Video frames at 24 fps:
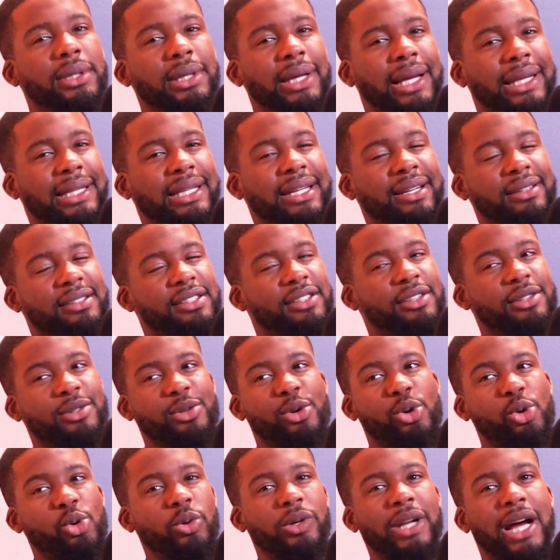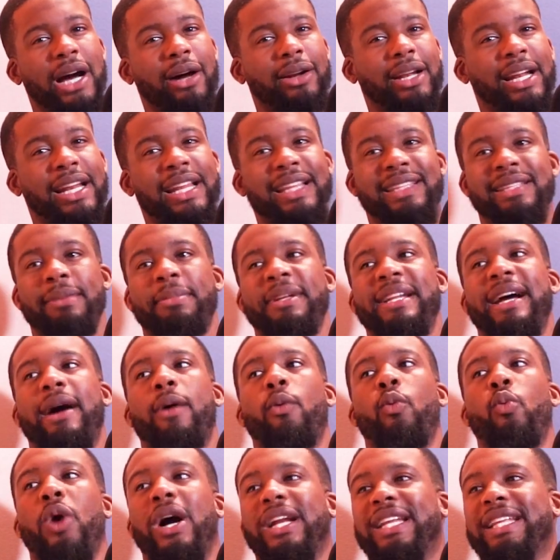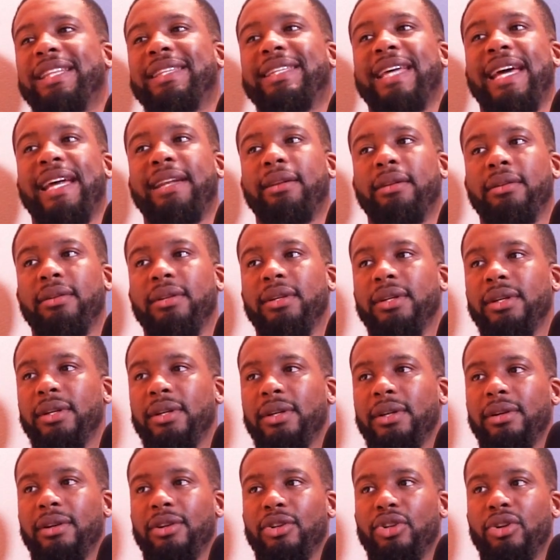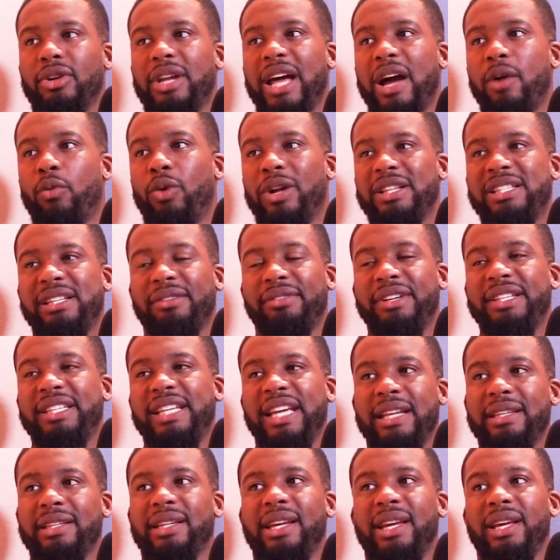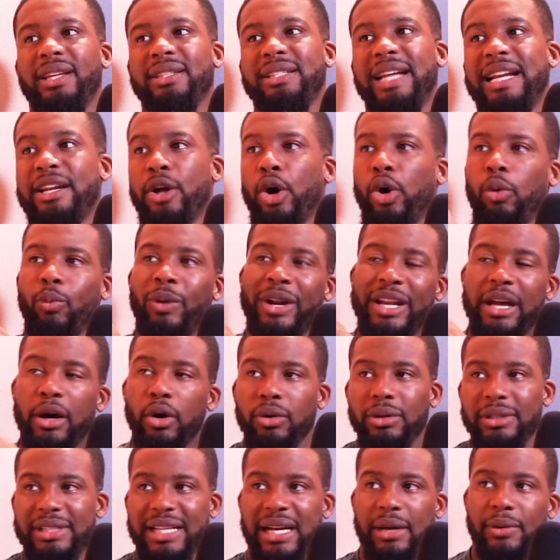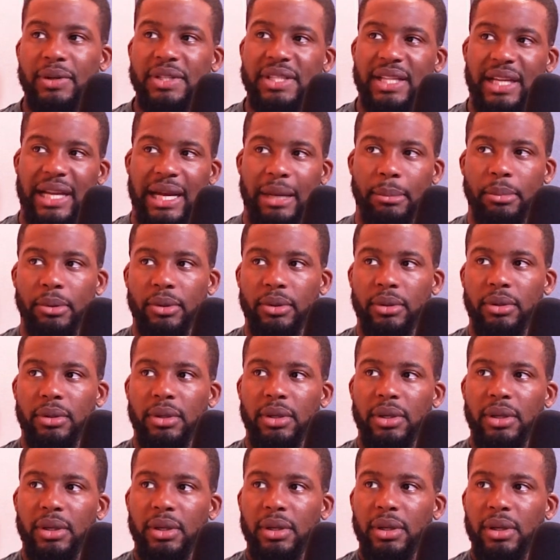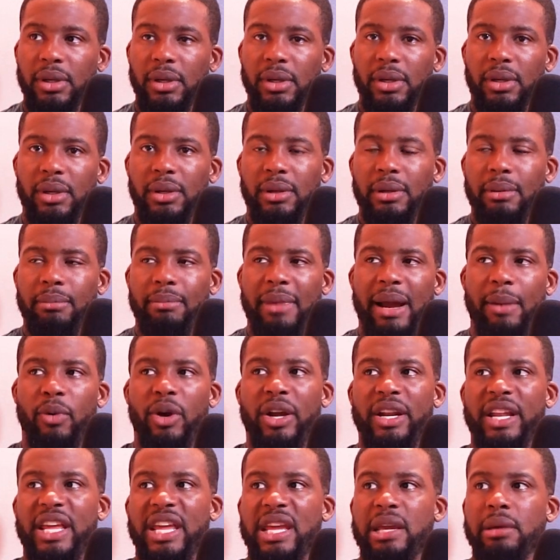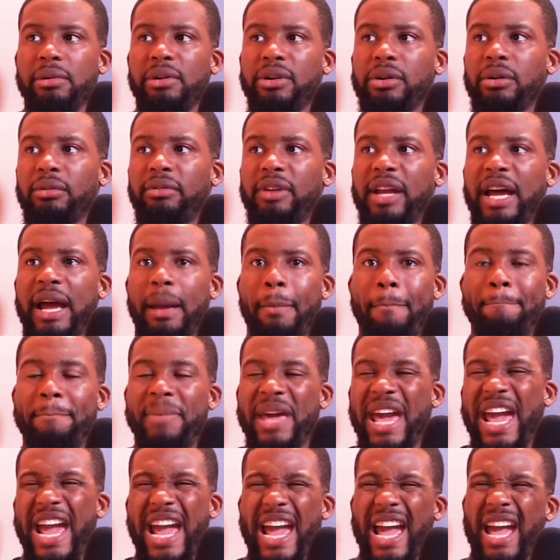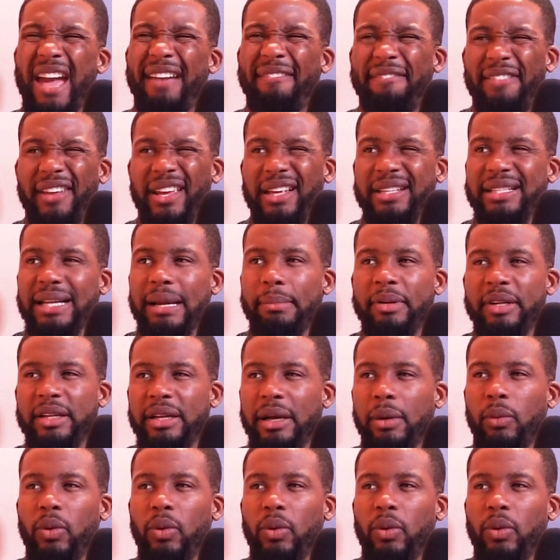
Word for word: I need it to just cool down. I need it to be like one in ten, you know, like once every ten years. Like the, when that Alton Towers thing happened, yeah, man, weren't hearing of like bare things happening at